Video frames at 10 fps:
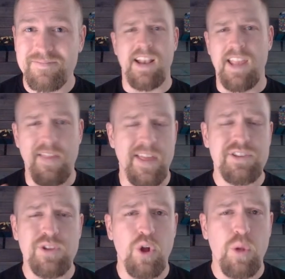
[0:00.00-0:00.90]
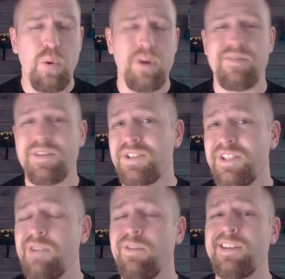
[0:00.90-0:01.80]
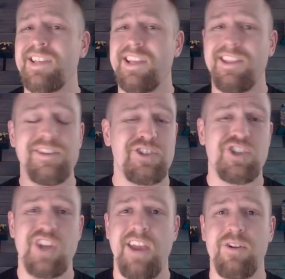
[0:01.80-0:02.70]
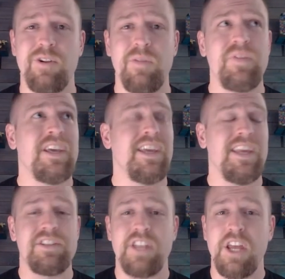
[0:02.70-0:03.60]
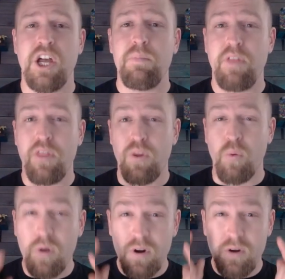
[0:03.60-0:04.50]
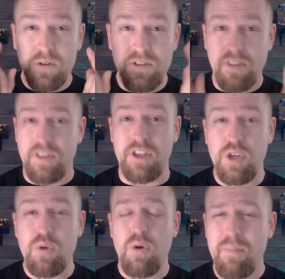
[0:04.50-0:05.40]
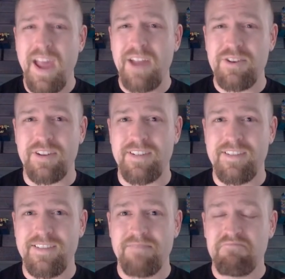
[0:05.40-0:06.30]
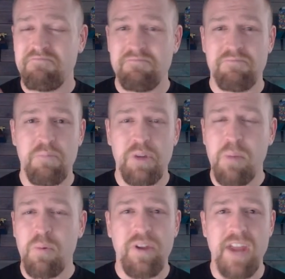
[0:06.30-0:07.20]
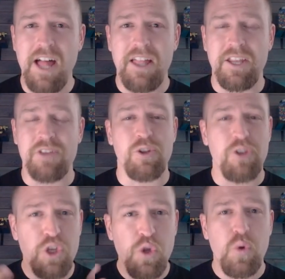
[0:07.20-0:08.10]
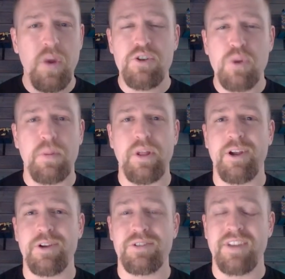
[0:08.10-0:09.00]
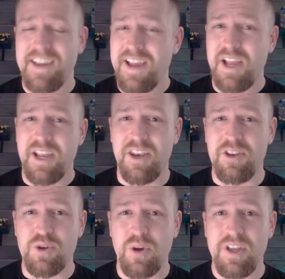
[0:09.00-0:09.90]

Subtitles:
And that's the whole point of this series and this channel, is to help the world that you imagine become a reality so that you and your players can enjoy it